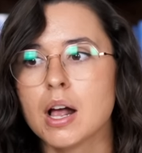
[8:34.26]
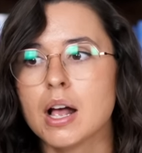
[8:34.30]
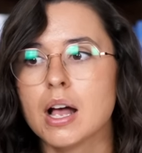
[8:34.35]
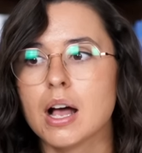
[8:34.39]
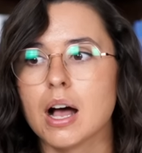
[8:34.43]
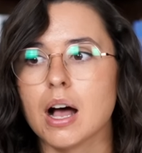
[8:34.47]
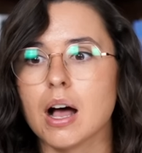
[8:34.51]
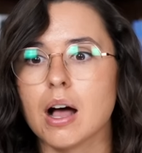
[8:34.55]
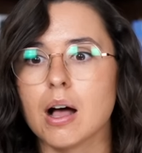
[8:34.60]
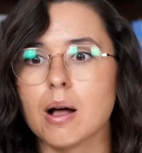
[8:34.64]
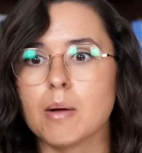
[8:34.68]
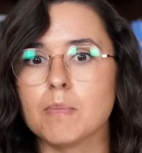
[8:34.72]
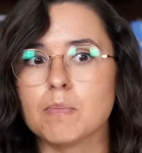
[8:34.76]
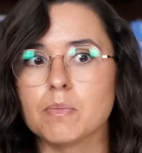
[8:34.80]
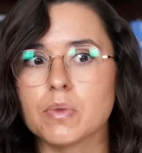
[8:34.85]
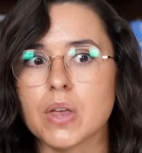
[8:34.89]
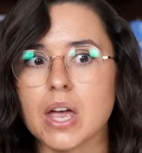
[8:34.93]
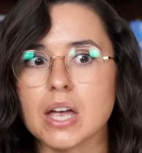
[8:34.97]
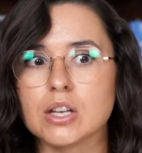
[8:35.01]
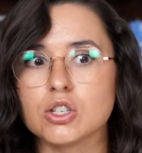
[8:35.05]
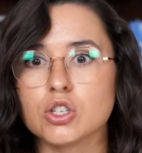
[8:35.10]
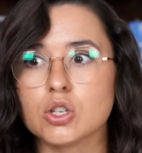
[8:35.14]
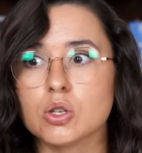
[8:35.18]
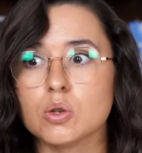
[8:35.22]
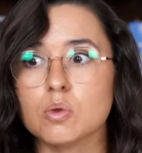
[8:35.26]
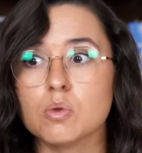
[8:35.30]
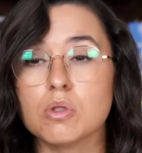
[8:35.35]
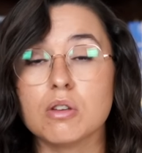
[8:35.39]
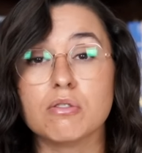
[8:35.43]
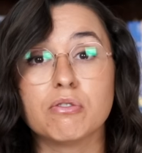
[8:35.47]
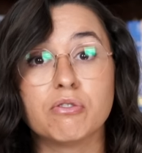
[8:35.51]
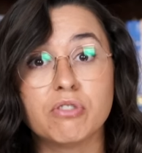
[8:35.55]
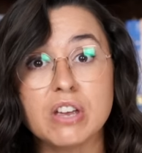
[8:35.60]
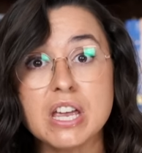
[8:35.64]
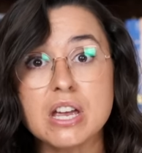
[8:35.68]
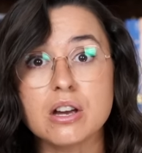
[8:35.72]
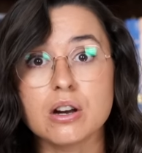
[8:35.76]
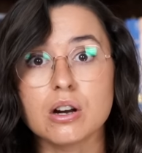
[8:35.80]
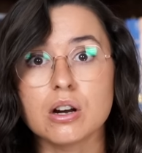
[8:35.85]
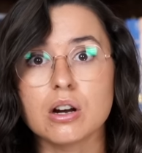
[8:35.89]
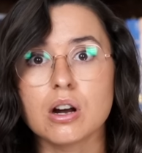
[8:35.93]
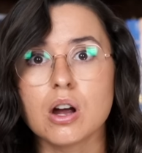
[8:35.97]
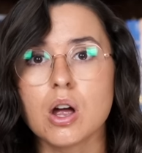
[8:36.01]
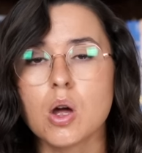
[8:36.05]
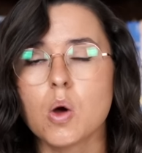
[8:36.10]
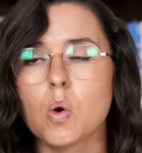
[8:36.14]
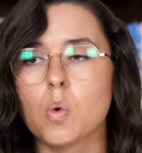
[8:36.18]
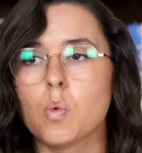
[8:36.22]
and to the
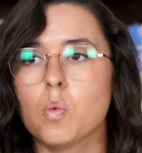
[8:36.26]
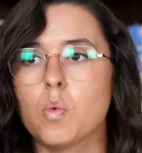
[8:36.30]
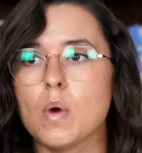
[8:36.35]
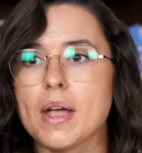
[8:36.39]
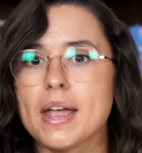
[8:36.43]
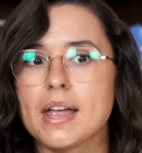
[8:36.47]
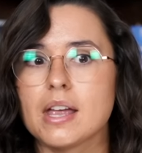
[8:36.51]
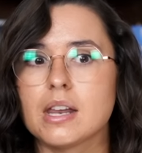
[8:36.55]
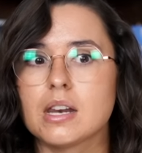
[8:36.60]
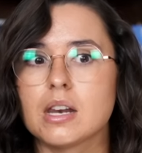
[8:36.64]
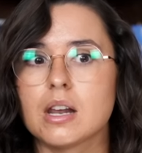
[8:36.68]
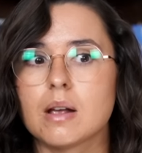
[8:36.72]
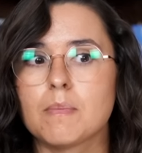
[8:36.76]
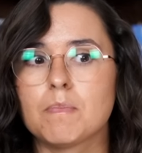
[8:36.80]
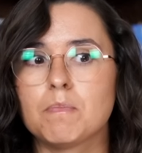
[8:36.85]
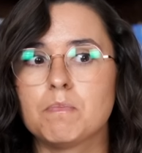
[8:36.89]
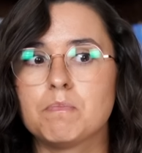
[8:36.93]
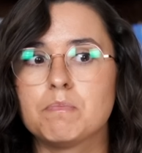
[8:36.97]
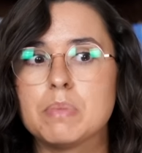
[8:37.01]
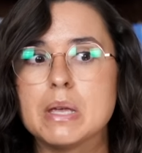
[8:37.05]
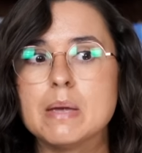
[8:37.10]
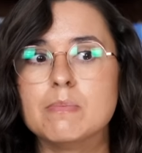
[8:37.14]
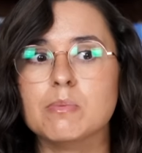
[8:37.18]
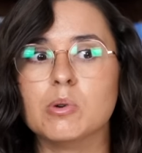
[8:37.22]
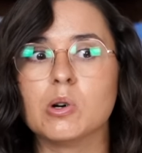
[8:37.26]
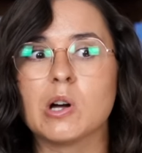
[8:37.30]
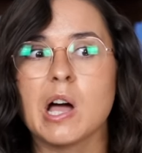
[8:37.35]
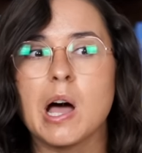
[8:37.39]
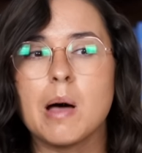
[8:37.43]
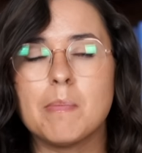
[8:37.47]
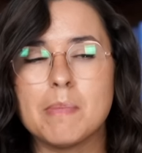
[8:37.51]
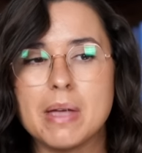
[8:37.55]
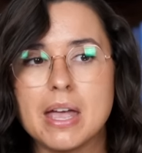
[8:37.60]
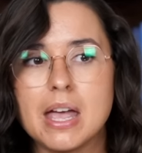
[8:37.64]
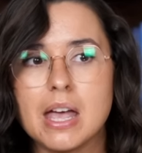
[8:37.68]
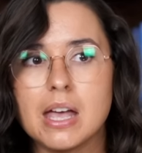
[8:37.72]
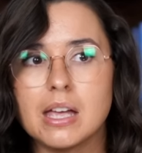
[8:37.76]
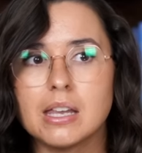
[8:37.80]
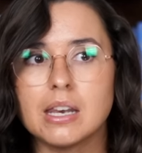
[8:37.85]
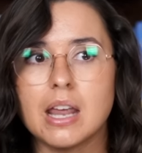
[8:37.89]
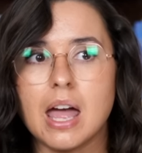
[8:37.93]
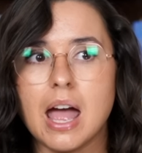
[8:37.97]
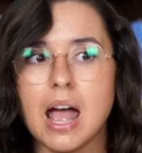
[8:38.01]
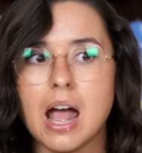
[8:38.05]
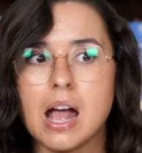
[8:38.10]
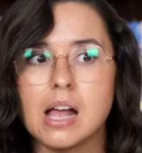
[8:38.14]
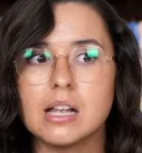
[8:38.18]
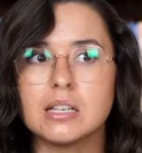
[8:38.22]
fear when people come in
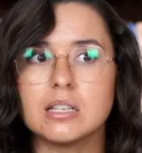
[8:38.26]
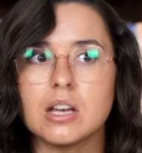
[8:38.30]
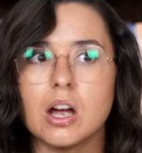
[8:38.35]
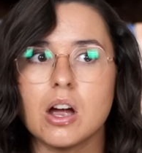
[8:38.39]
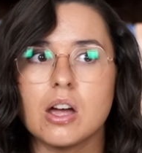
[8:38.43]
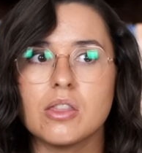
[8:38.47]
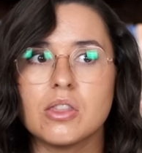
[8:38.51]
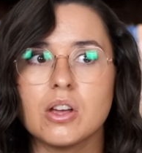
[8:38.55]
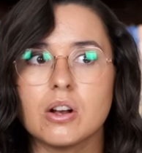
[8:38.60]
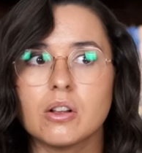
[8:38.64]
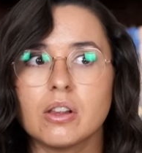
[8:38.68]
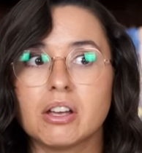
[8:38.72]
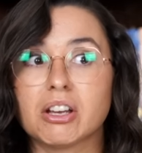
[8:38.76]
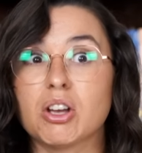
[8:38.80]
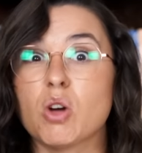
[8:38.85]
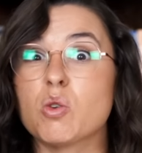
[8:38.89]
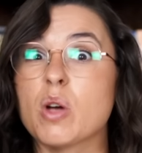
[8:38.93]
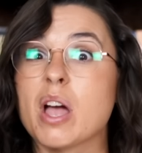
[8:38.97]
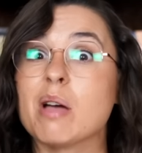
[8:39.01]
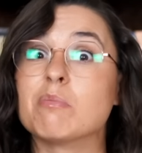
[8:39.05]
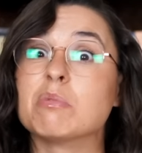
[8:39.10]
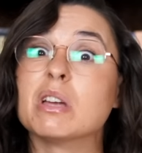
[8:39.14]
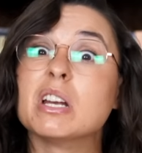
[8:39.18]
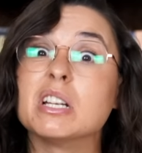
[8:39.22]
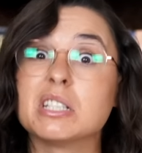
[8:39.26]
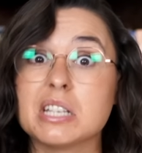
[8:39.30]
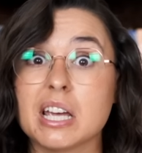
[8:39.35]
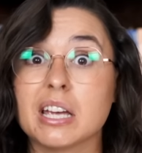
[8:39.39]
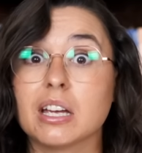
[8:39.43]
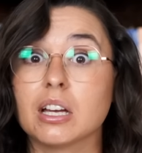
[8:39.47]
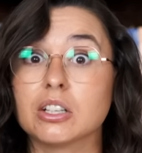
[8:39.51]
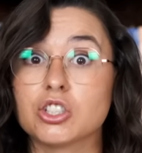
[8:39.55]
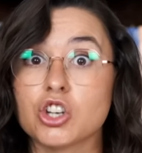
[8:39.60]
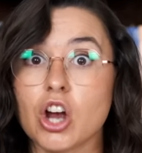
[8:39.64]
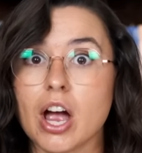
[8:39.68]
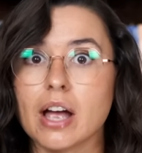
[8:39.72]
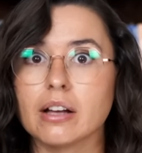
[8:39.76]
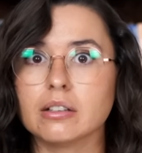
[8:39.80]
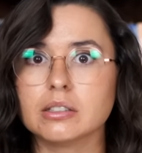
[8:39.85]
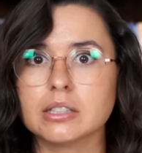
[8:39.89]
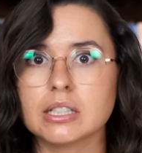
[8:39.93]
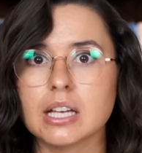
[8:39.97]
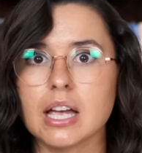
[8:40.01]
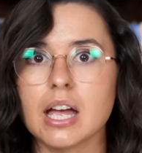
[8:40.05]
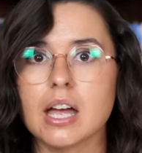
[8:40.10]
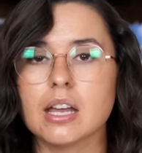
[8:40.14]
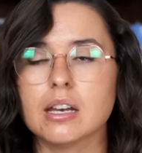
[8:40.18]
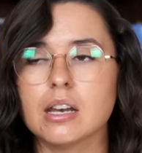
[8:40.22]
and they're like, okay, I'm going to take a child
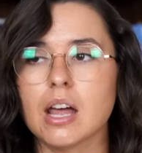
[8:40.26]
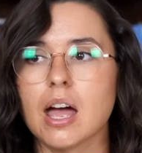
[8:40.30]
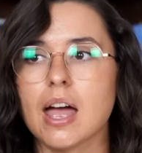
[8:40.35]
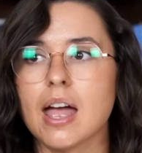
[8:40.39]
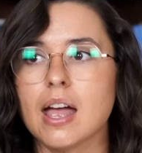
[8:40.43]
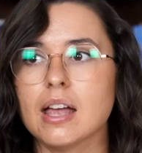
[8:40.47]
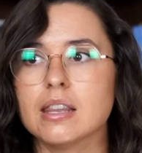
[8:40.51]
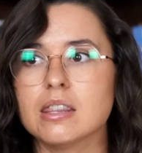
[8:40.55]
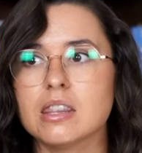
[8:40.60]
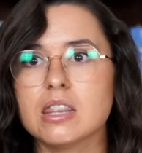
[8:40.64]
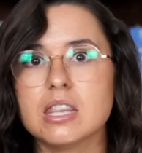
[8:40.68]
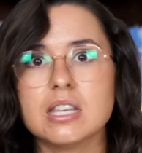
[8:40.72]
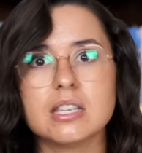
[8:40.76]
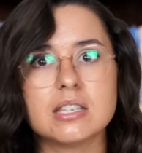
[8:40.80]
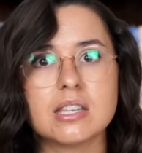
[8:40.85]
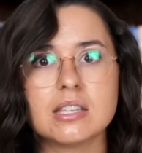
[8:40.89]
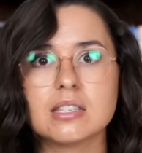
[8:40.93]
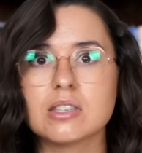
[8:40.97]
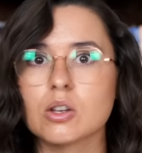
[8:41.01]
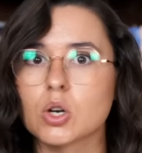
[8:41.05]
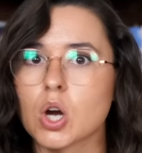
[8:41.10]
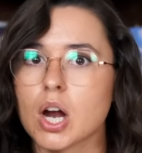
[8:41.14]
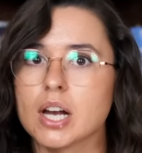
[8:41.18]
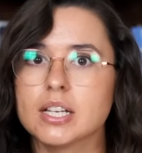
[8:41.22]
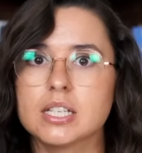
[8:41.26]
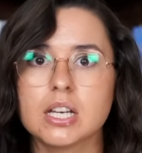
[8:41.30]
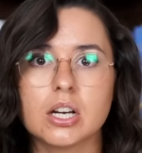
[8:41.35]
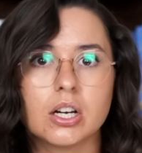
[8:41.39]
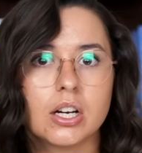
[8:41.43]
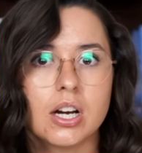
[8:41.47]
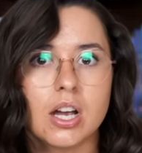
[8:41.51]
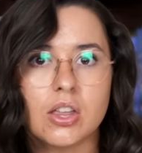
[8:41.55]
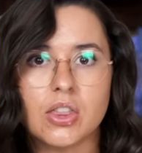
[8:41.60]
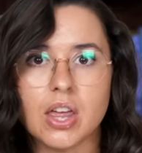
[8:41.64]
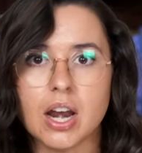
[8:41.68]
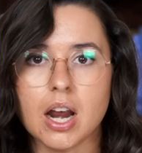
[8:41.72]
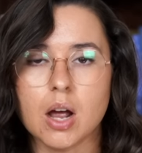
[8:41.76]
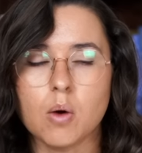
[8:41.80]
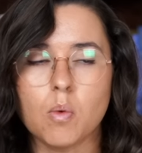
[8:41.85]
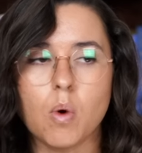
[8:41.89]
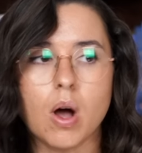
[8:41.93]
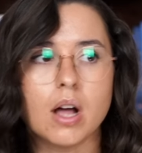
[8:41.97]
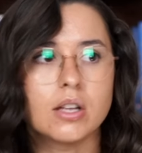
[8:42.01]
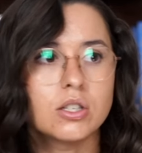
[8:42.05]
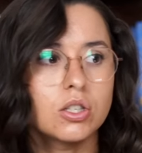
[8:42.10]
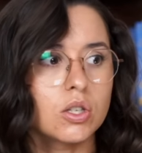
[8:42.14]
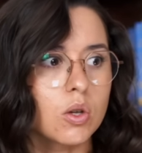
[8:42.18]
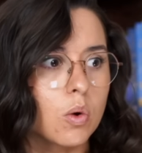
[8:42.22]
again, and this is the criteria that I
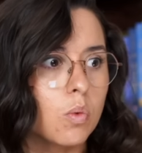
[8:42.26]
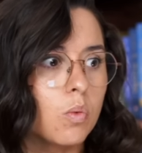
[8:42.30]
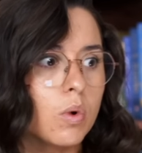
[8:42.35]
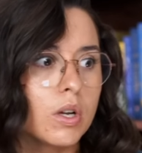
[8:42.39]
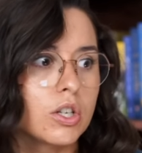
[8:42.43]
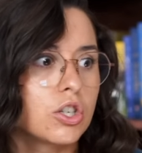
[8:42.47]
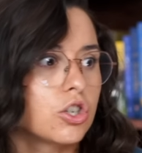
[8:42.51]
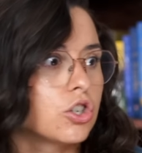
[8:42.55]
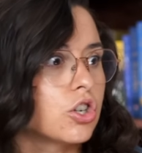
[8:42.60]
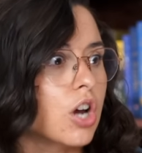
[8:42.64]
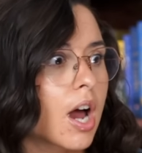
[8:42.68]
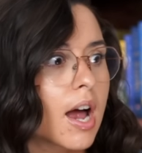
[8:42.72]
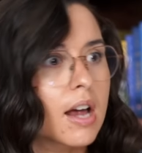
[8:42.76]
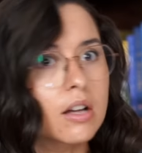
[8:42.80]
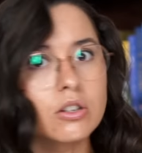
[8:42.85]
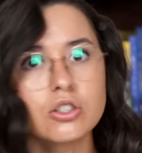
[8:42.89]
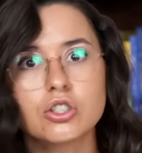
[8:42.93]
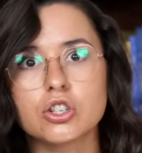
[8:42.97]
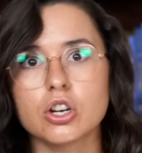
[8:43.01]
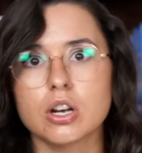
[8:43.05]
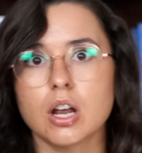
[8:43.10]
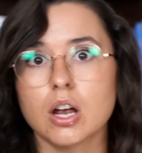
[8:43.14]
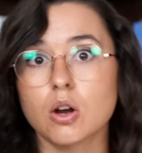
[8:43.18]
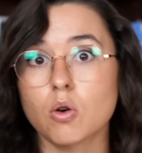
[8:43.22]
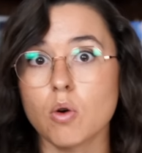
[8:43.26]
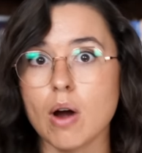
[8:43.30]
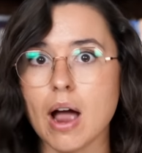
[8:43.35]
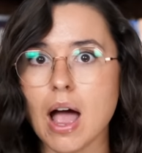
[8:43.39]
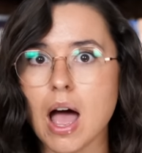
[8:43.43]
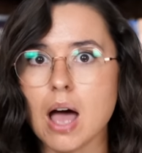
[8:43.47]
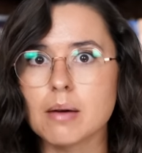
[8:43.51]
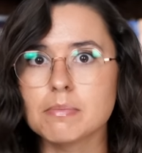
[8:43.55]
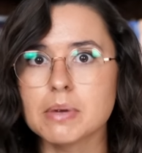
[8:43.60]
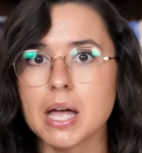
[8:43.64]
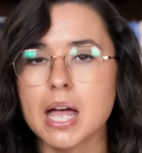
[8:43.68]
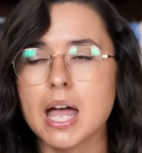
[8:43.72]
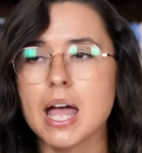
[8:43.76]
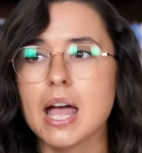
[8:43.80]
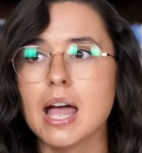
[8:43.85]
want, so which child should I grab?